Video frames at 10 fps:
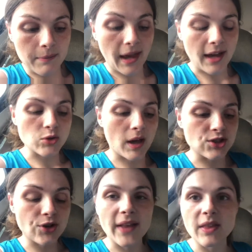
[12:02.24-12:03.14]
yeah, so I
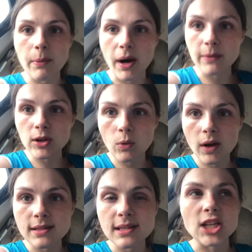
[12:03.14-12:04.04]
tried the barbecue
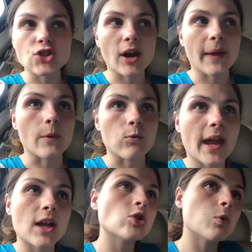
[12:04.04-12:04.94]
ones, I tried the
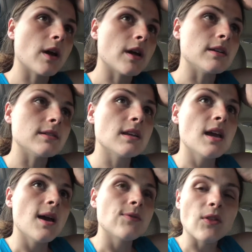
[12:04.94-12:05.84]
ranch one,
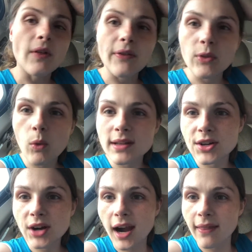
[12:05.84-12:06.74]
the ones
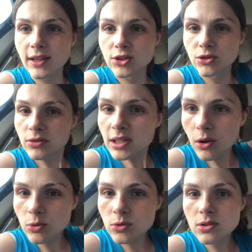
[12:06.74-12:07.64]
that are kind of like
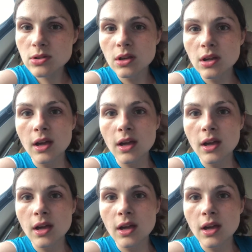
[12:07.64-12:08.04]
Doritos,